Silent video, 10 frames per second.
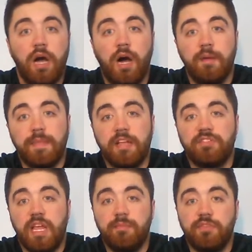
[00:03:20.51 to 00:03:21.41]

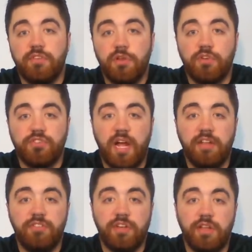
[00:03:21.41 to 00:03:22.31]
Next game is the New York
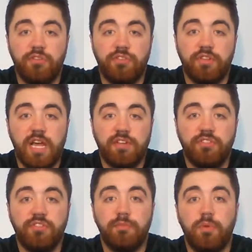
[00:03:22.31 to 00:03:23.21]
Giants and the Houston
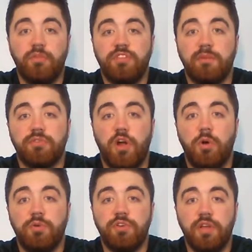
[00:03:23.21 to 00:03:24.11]
Texans. Both teams are
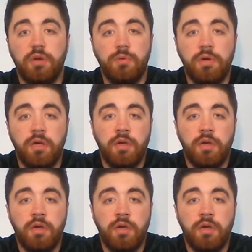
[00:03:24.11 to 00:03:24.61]
0-2.